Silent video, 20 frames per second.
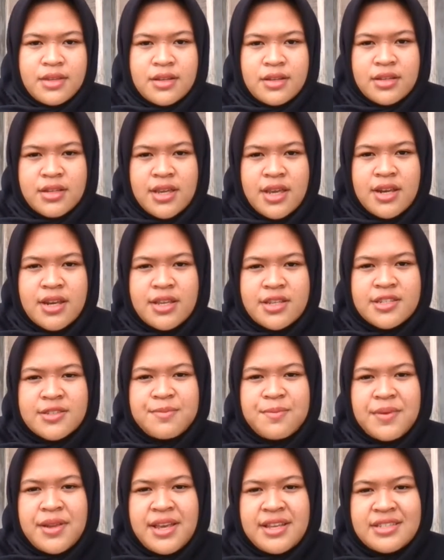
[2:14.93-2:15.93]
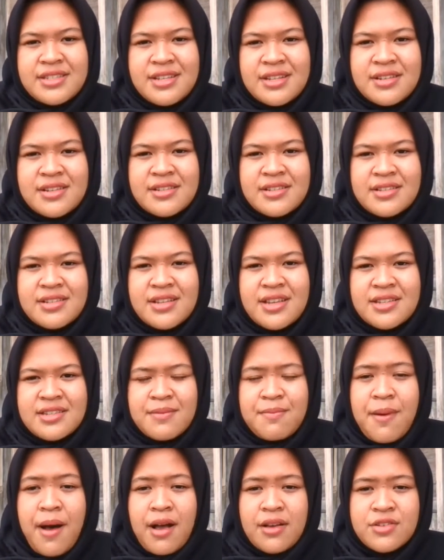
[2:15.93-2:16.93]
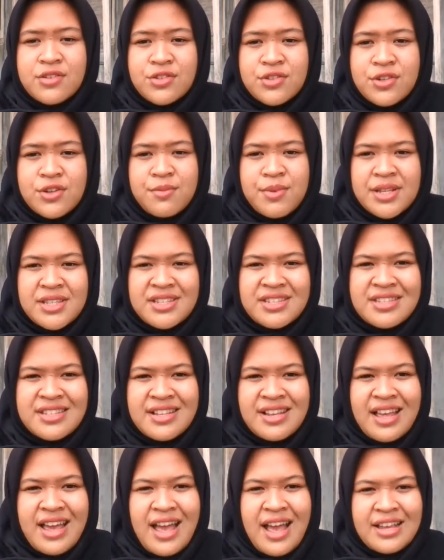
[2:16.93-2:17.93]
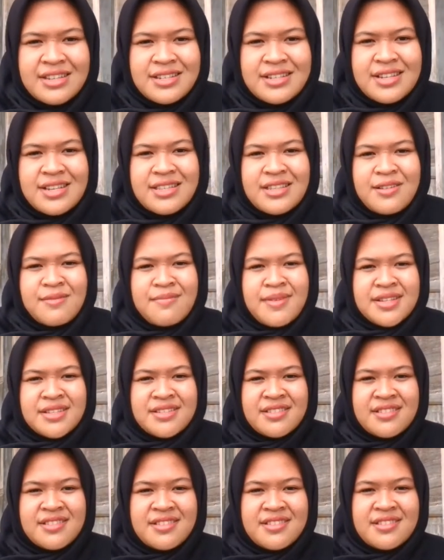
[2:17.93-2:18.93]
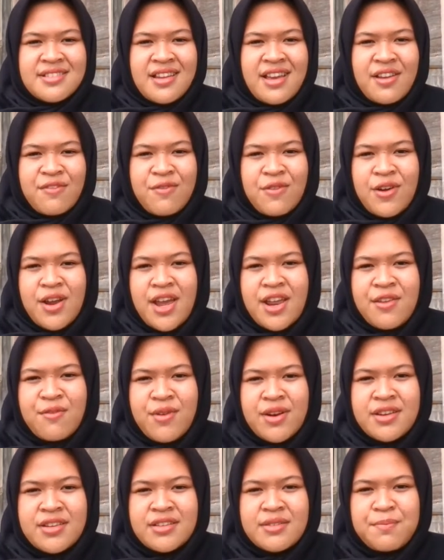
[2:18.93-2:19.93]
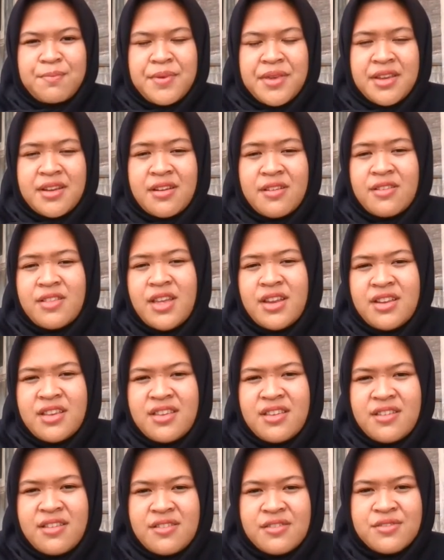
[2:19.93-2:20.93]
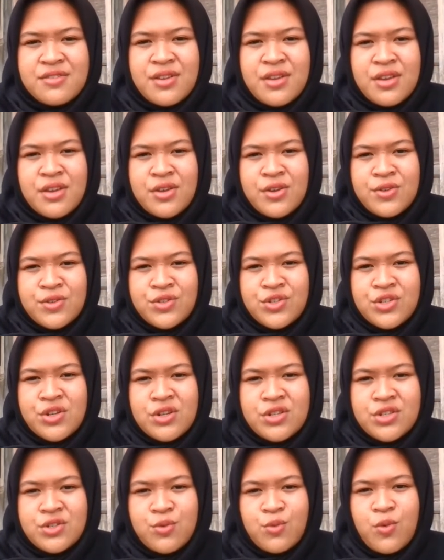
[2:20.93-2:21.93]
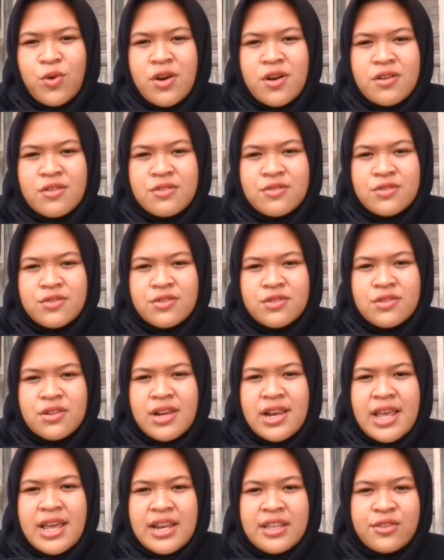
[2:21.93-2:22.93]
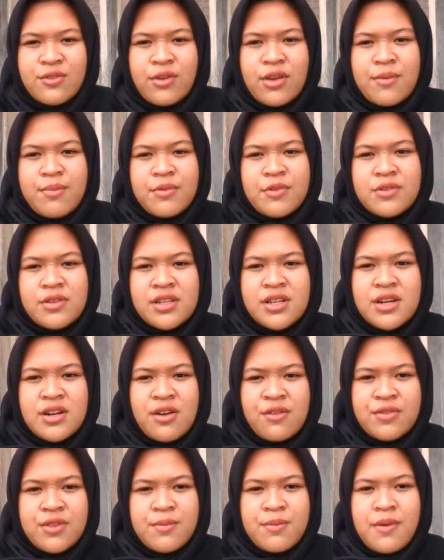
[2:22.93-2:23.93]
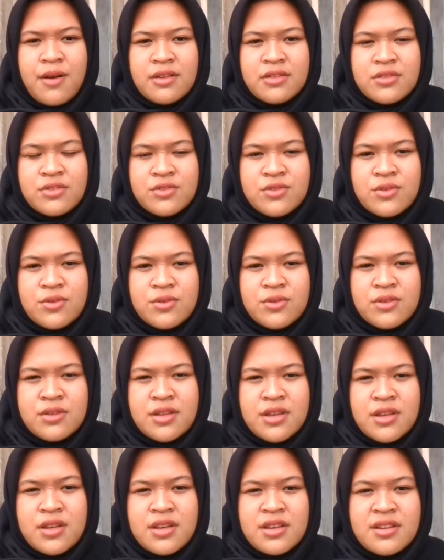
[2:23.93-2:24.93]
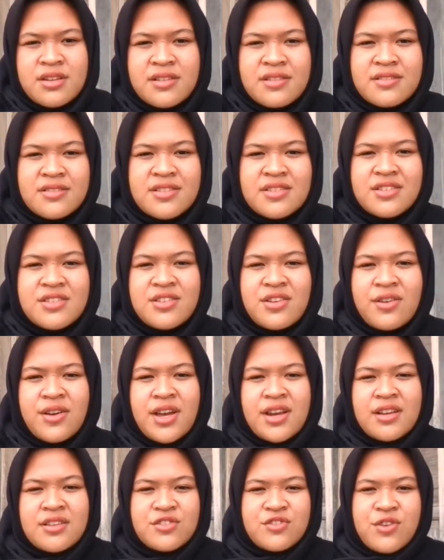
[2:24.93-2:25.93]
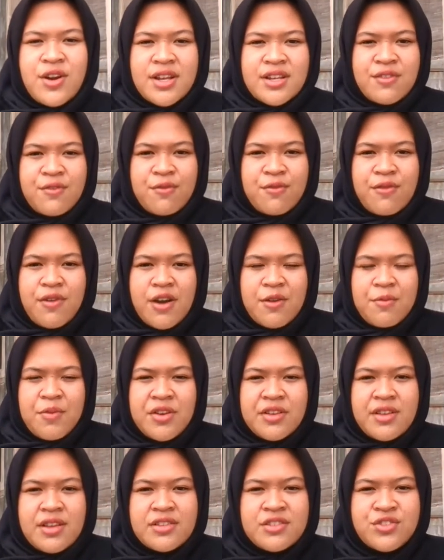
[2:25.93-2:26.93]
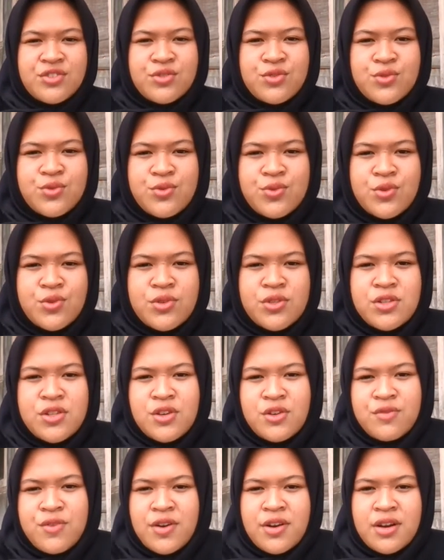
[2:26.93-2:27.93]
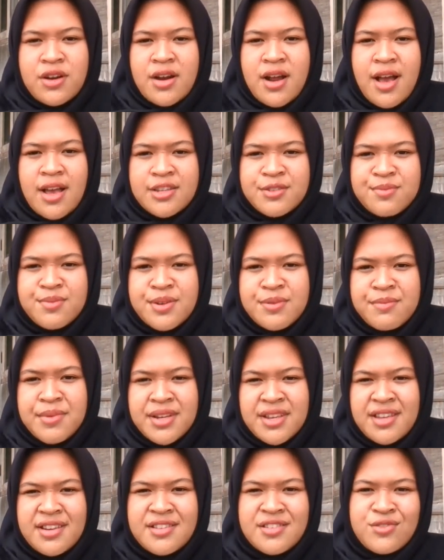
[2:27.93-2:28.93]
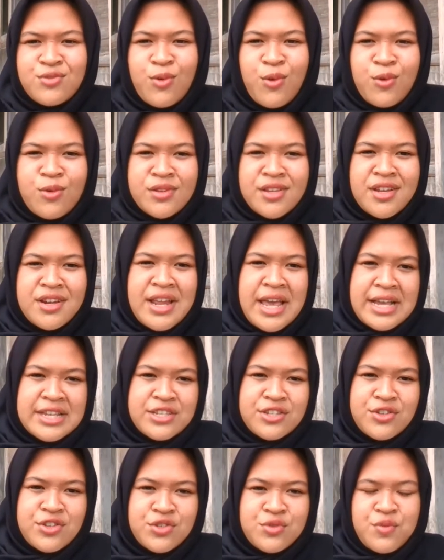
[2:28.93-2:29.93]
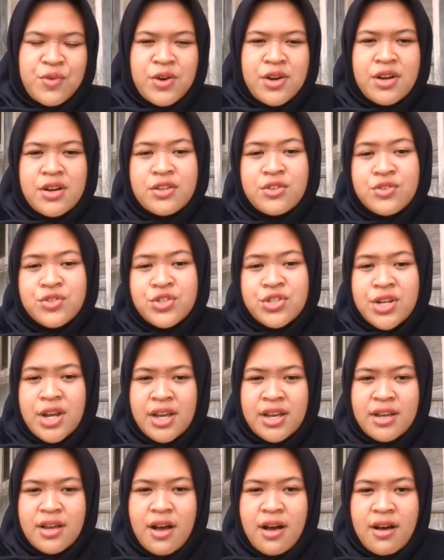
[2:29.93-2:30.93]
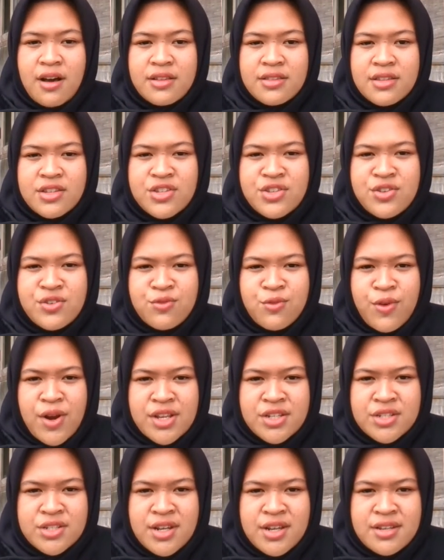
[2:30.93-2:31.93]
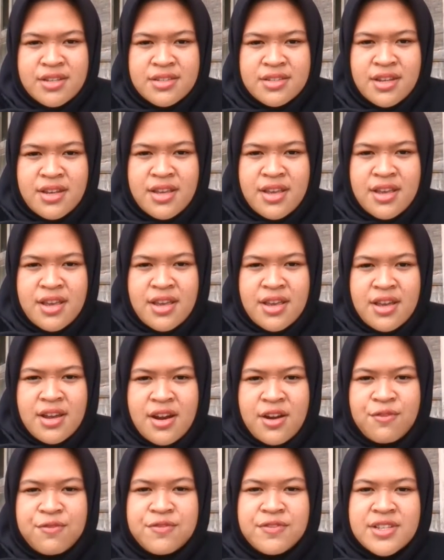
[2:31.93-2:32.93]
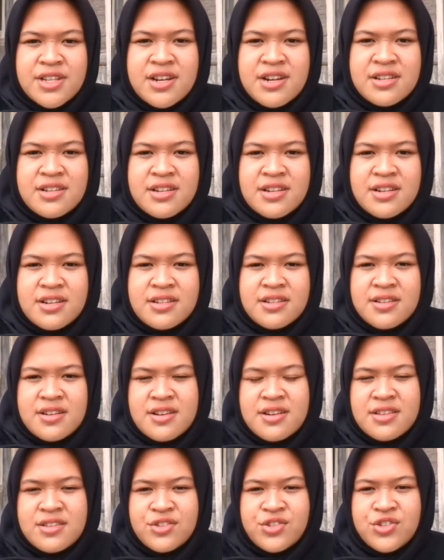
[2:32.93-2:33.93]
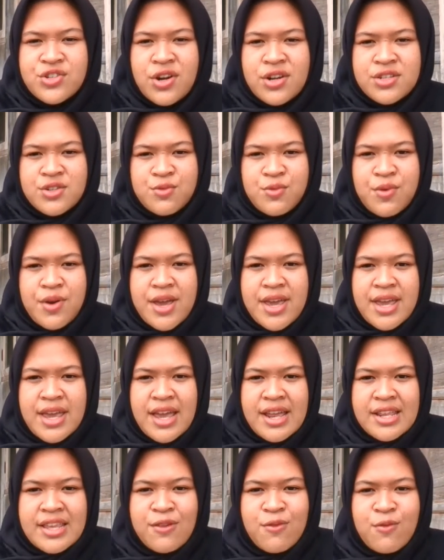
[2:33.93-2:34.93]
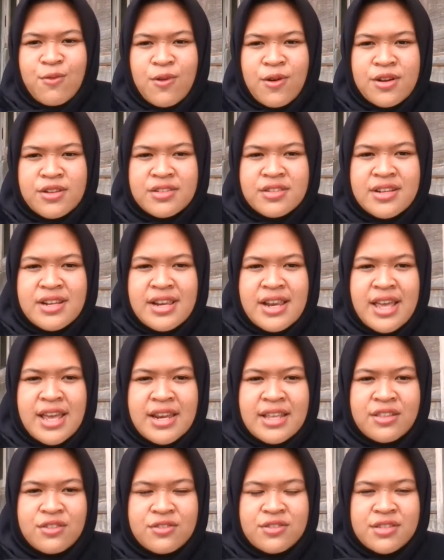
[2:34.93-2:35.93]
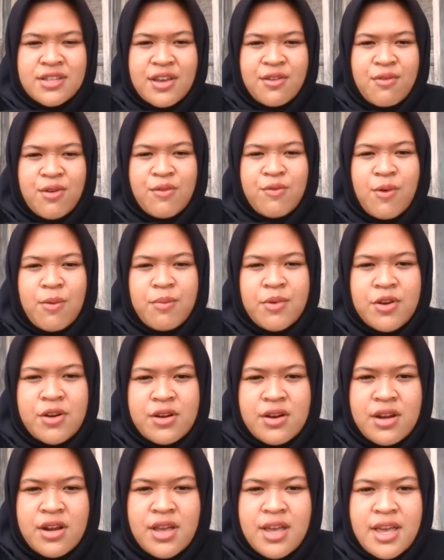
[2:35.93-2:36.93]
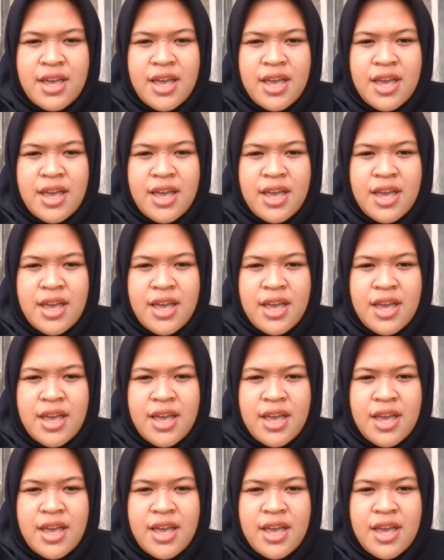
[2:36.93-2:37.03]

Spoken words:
Candy explains that Curly is a boxer but still has a little man's dislike for anyone bigger than he is. George warns Lenny to keep clear of the boss's son. Curly's young and attractive wife pretends to look for her husband, but it is only an excuse for her to check out the new ranch hands. Her flirting turns George away, and he warns Lenny to stay away from her.